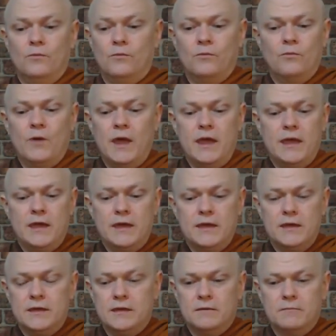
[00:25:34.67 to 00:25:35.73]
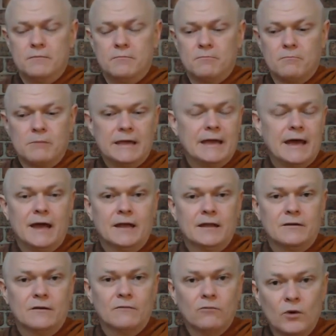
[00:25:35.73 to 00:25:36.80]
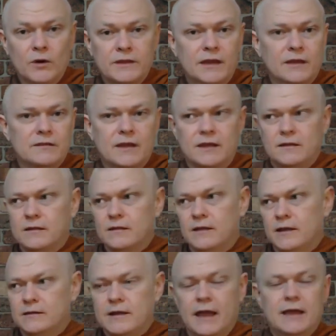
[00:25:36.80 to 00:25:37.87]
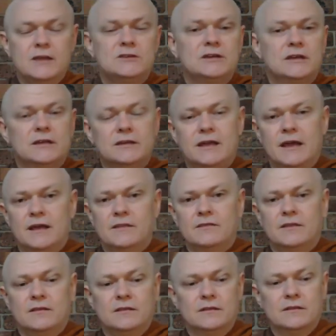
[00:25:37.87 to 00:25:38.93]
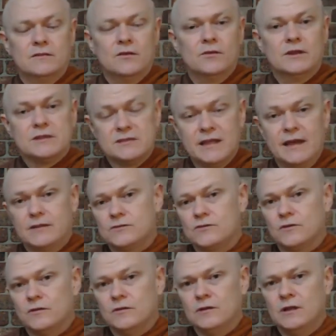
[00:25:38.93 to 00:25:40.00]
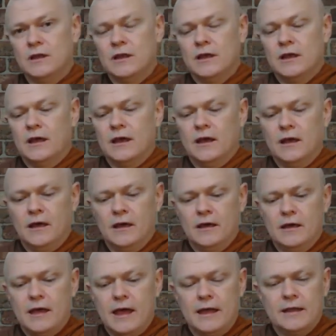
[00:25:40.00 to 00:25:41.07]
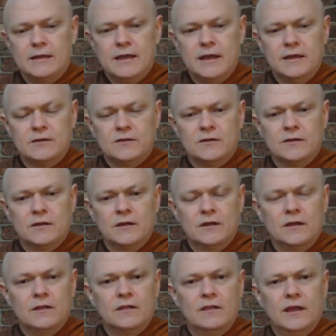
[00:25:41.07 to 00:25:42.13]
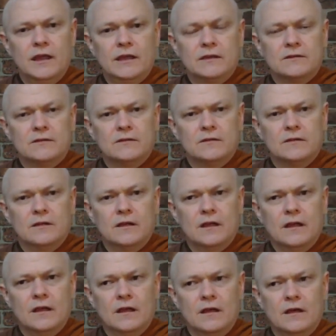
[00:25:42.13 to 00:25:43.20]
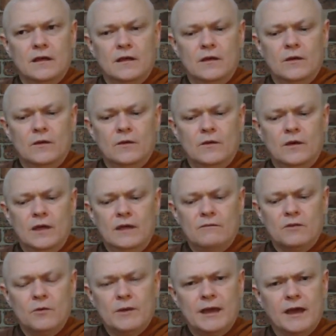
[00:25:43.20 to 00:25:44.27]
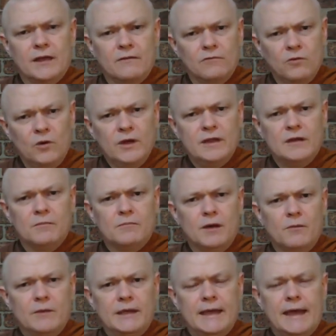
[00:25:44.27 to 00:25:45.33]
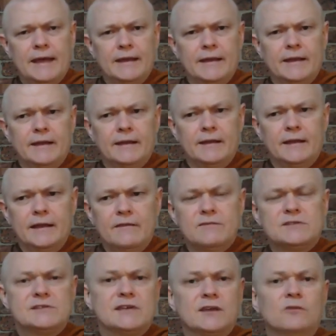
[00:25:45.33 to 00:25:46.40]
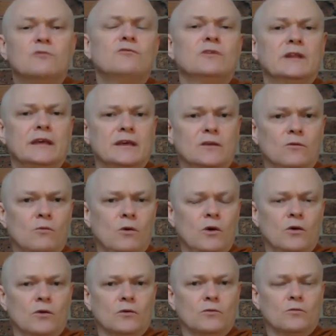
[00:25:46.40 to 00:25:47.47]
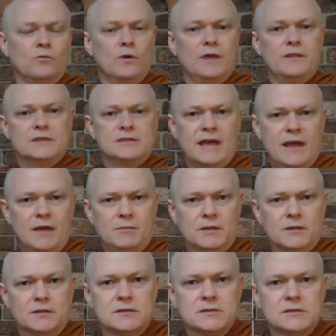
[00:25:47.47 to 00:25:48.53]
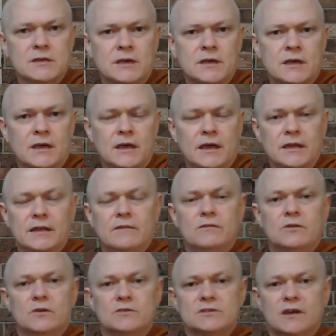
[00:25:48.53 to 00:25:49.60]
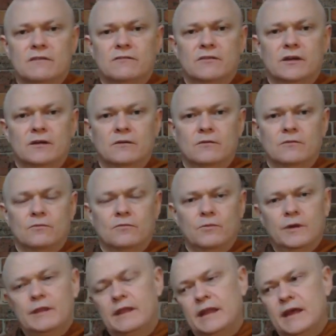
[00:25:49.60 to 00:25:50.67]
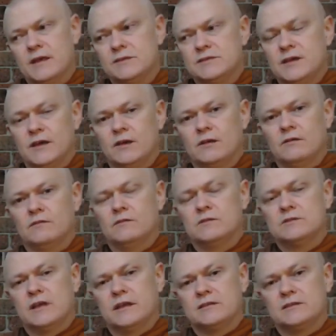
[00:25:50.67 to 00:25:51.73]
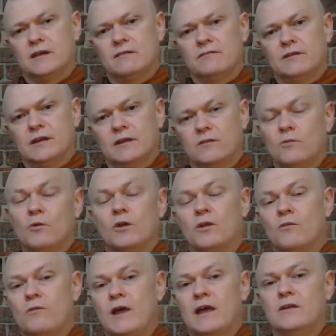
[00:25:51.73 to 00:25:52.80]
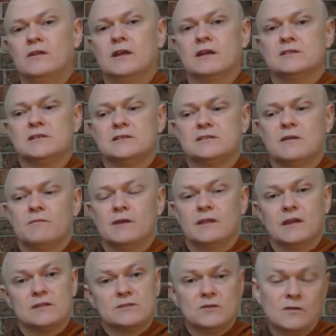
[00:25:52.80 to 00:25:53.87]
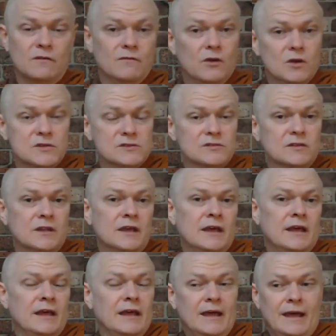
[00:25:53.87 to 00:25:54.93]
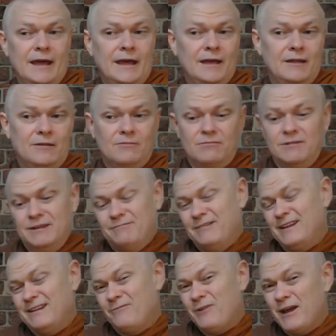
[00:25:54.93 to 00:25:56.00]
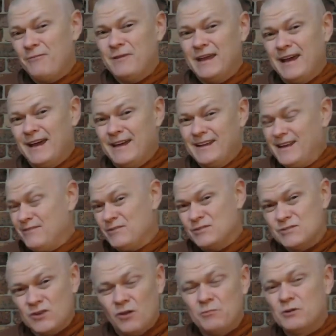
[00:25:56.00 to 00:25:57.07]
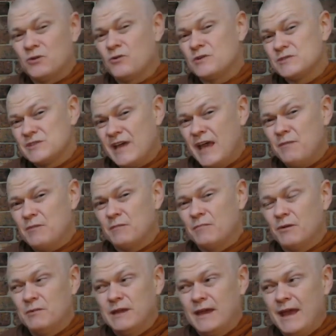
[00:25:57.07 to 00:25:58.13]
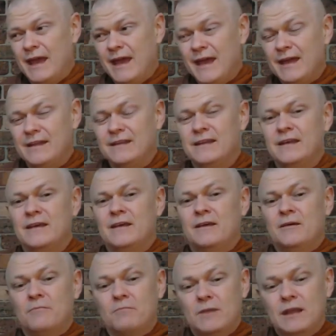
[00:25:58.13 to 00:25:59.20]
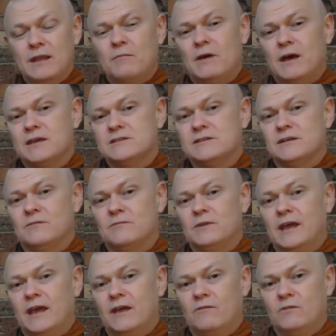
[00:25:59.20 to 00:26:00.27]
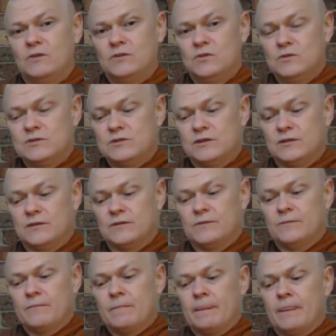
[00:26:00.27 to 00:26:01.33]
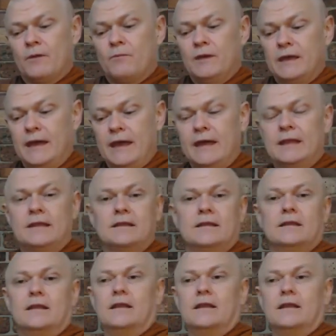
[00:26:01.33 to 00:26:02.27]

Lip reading: we can't avoid that aging and death and so on is natural, and yet that even though we can't avoid it, but we can live skillfully in a world where this happens. And even though suffering within ourselves and suffering in the world around us is something that's universal, and we, in a way, we can't ever stop it or escape it, but we can minimize it and we can reduce it. We can't,